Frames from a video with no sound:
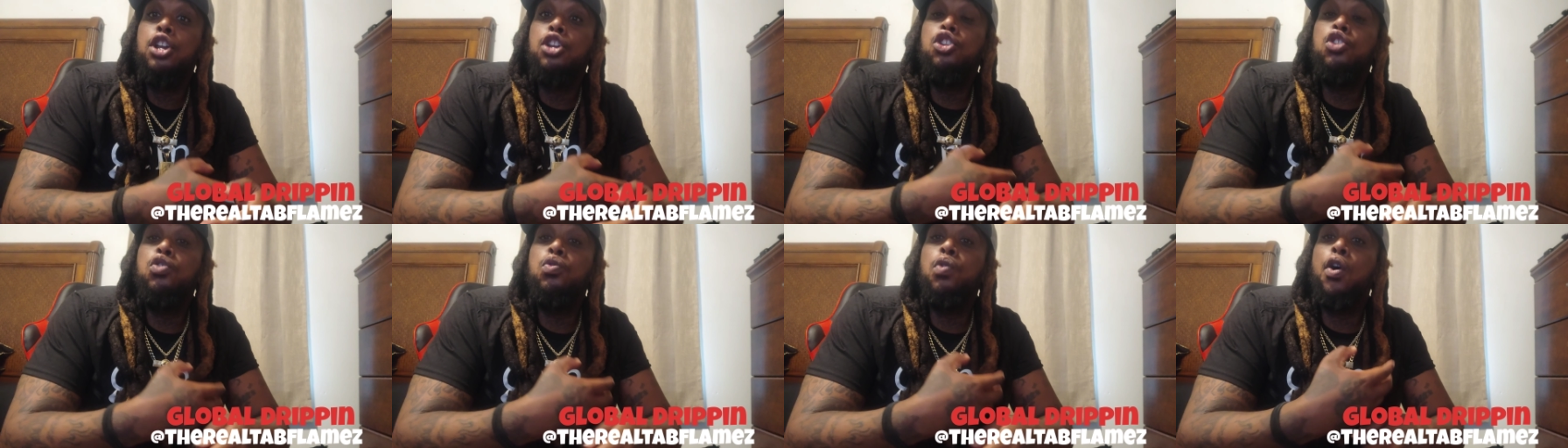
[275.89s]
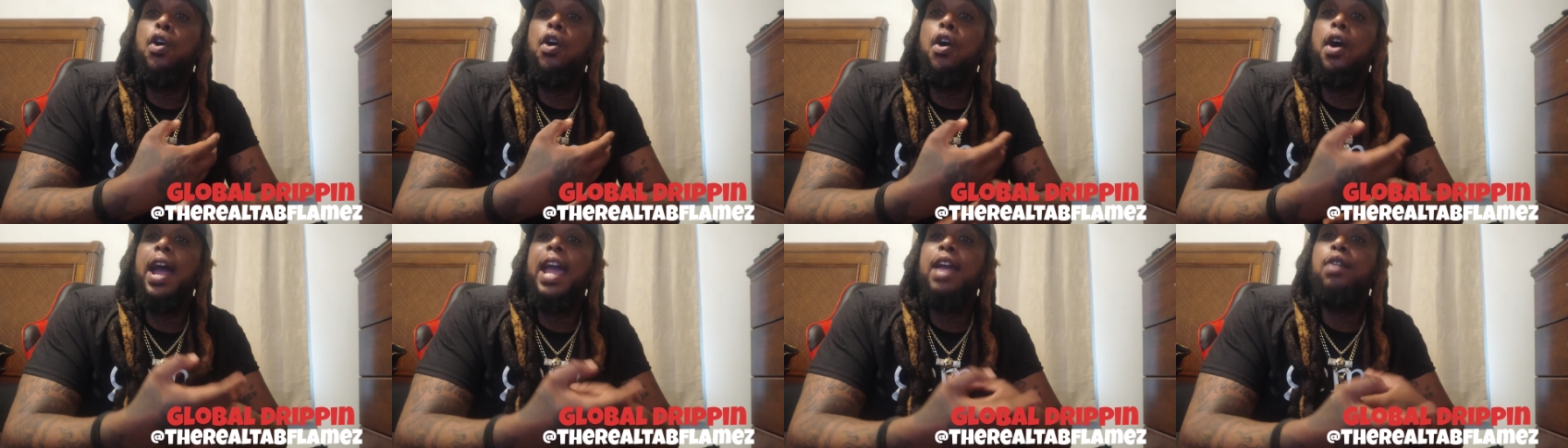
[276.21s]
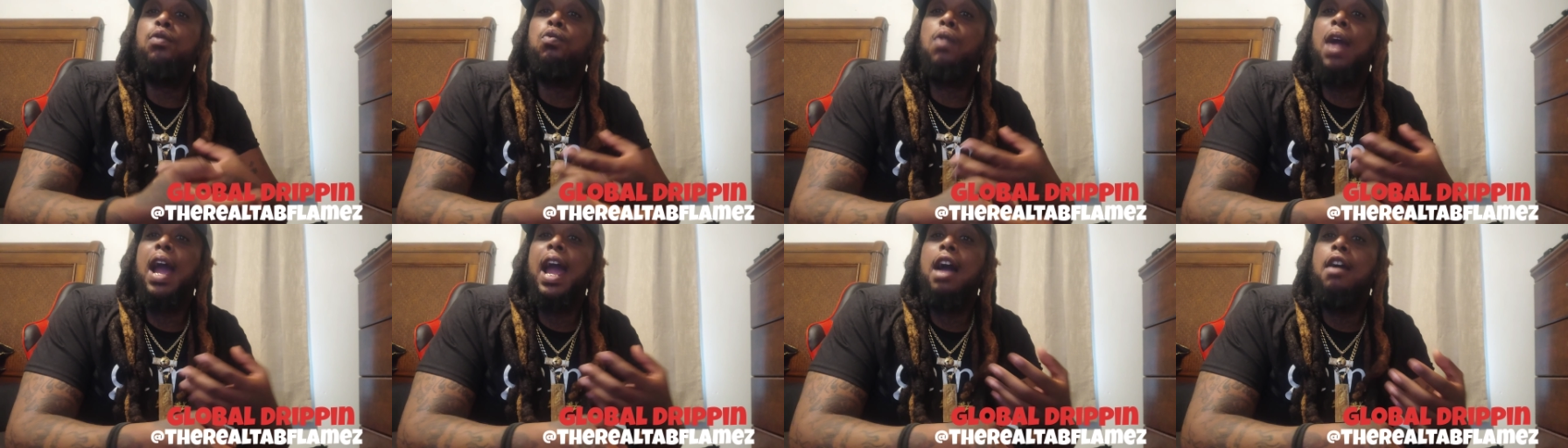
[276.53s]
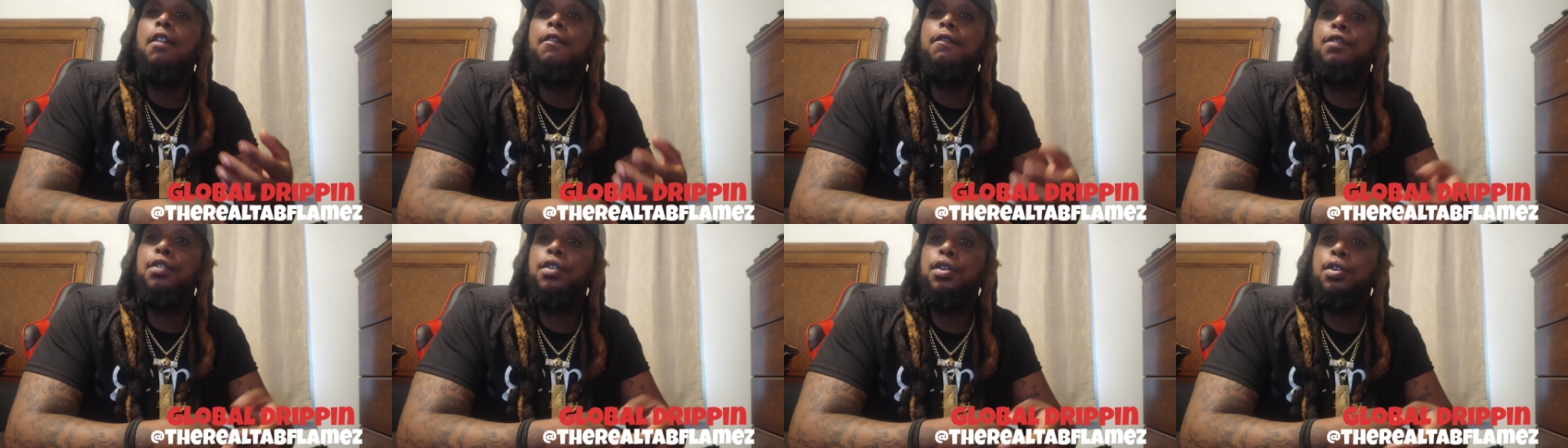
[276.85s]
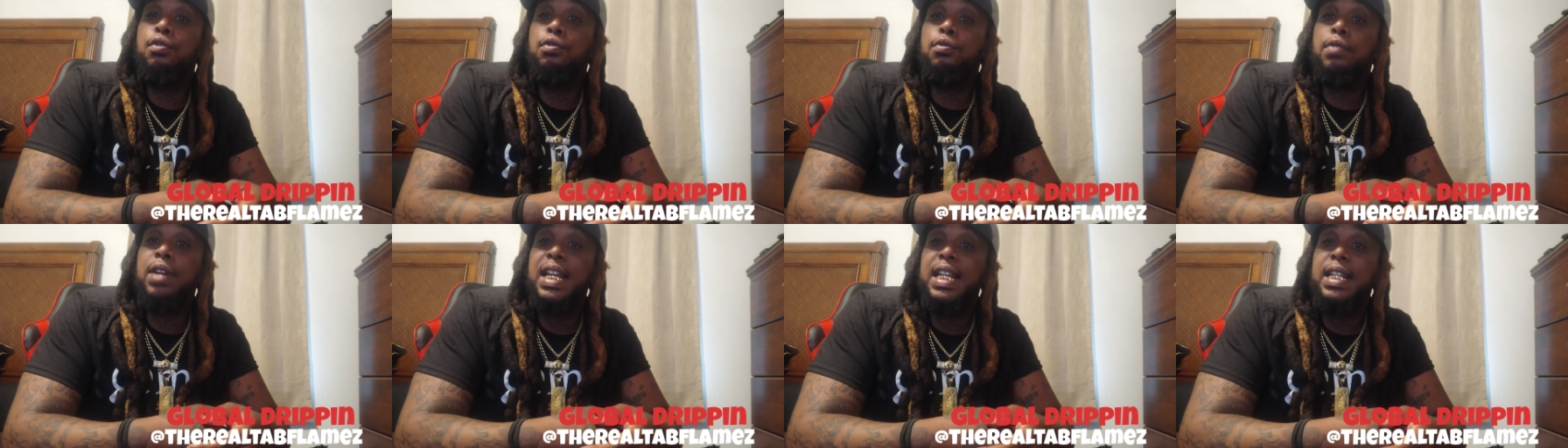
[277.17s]
You are around
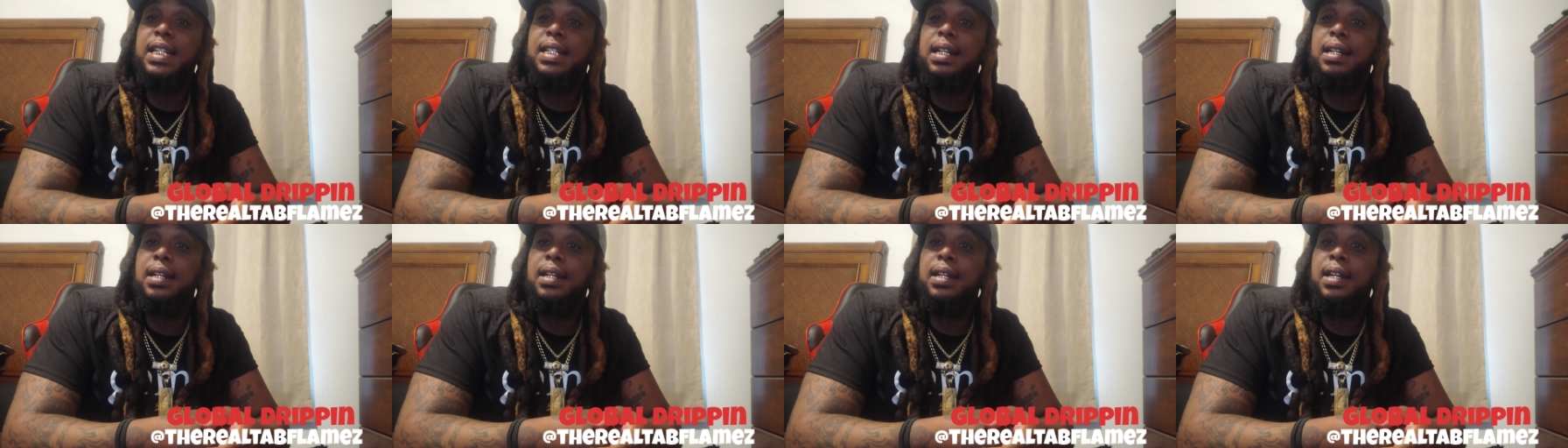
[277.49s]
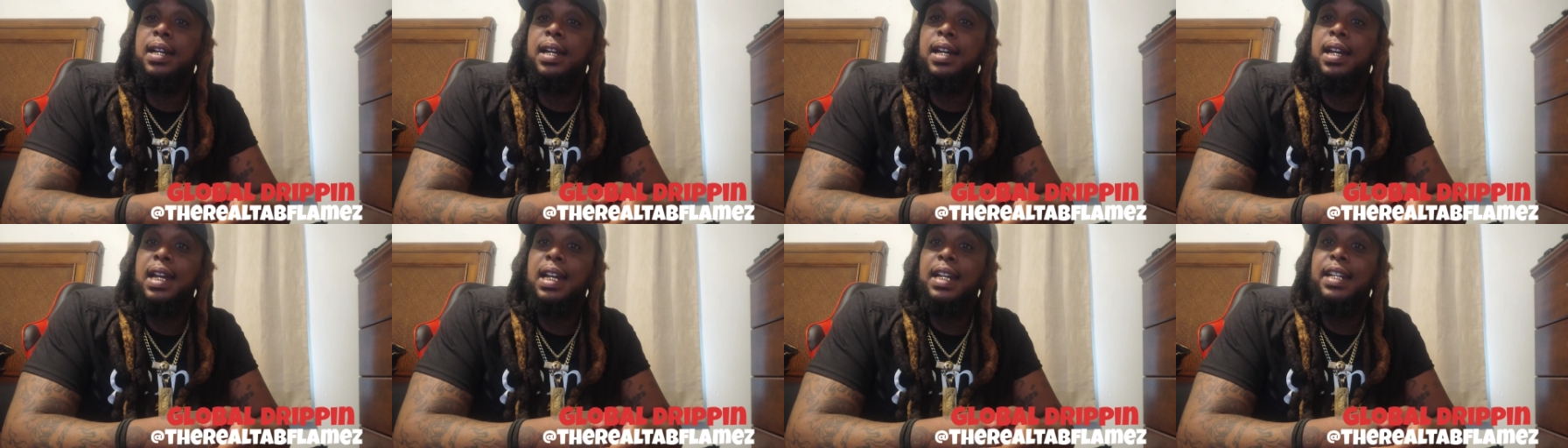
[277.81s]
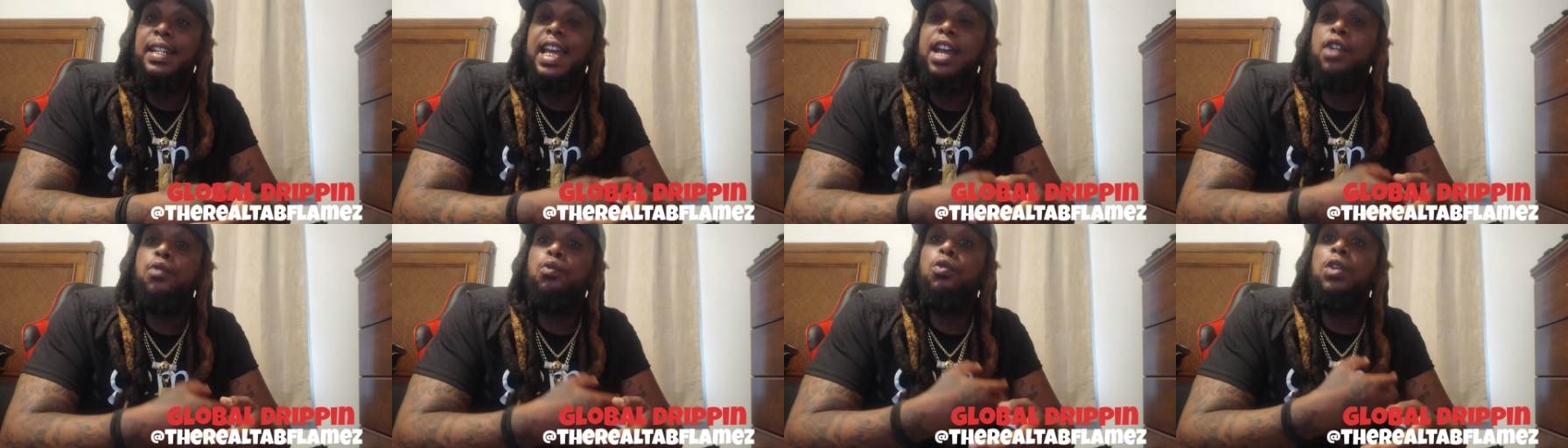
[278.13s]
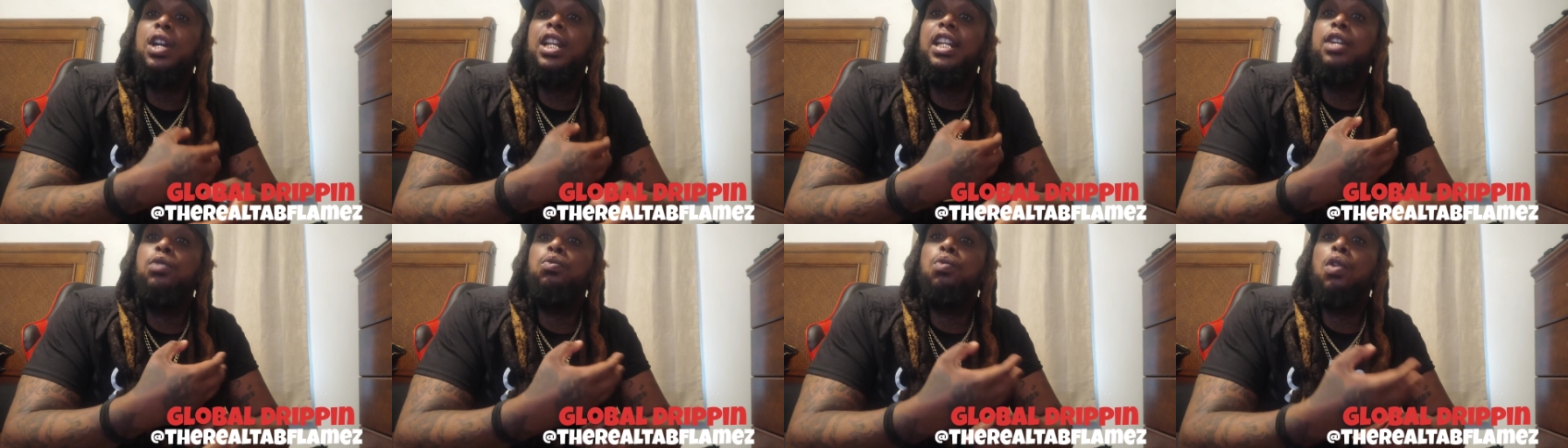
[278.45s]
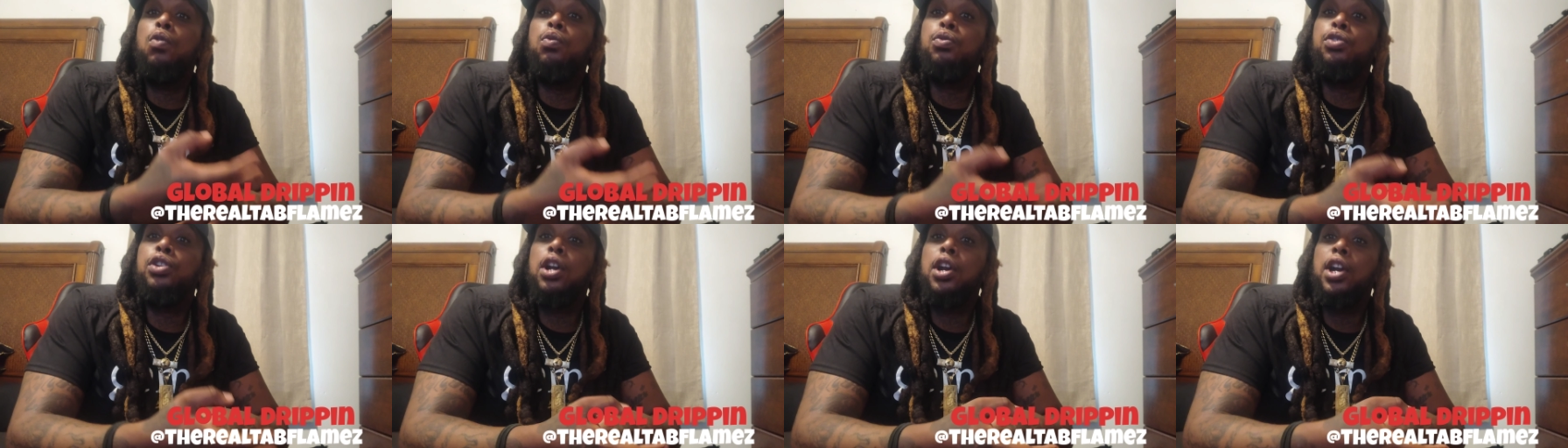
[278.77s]
for a reason. They really
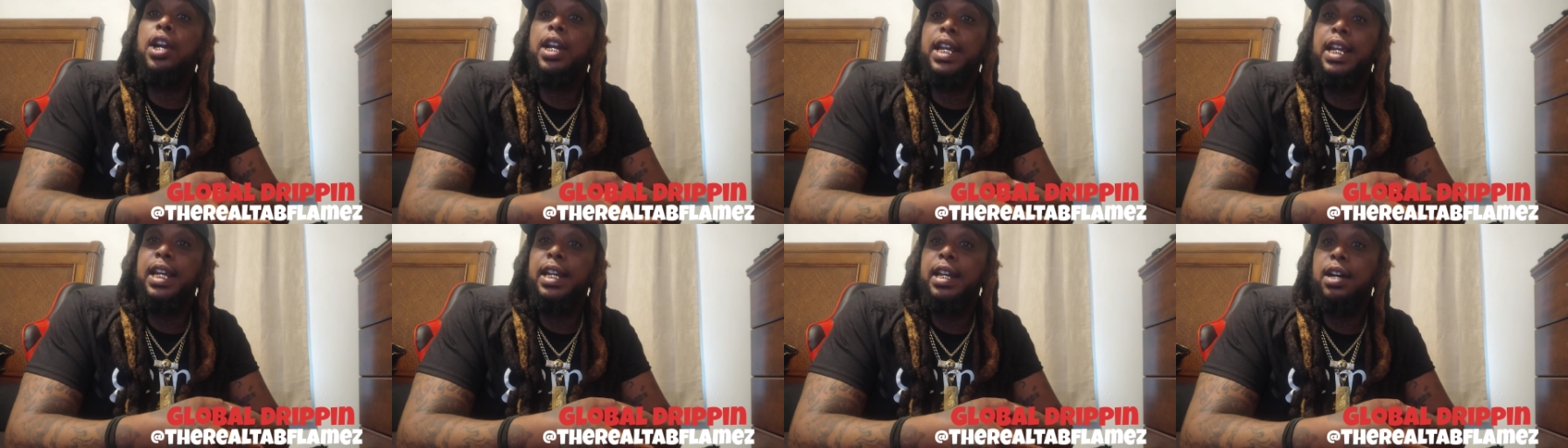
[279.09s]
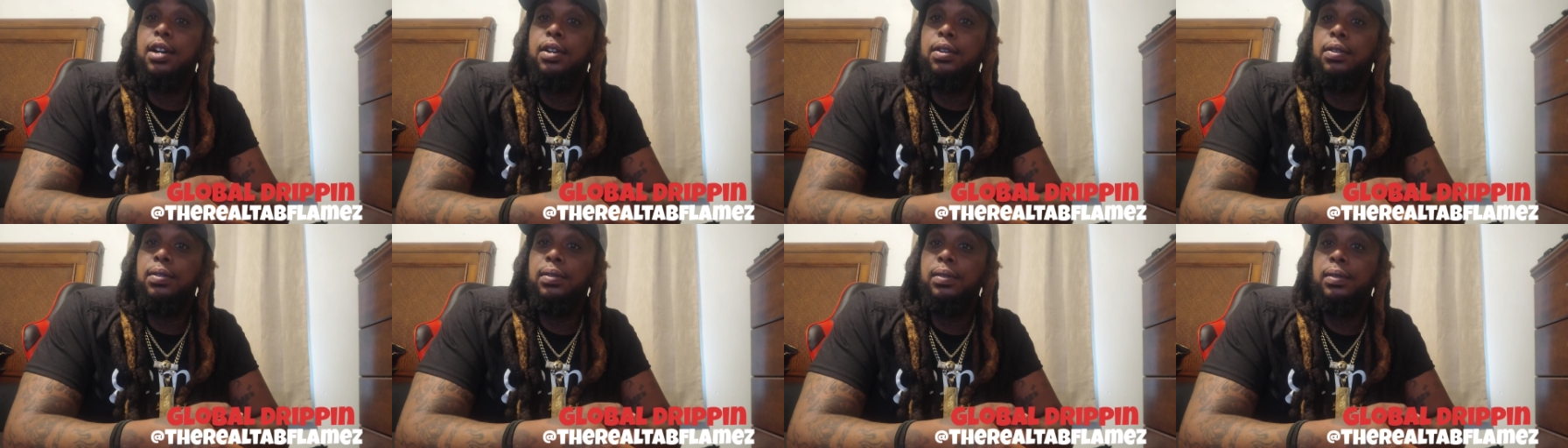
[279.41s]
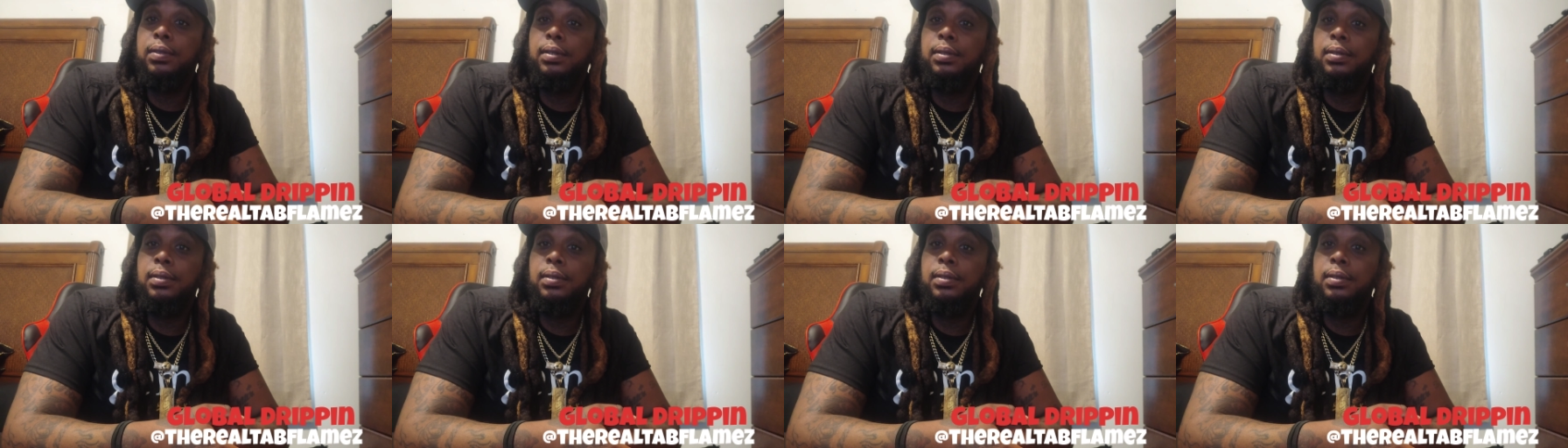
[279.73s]
want Durkio.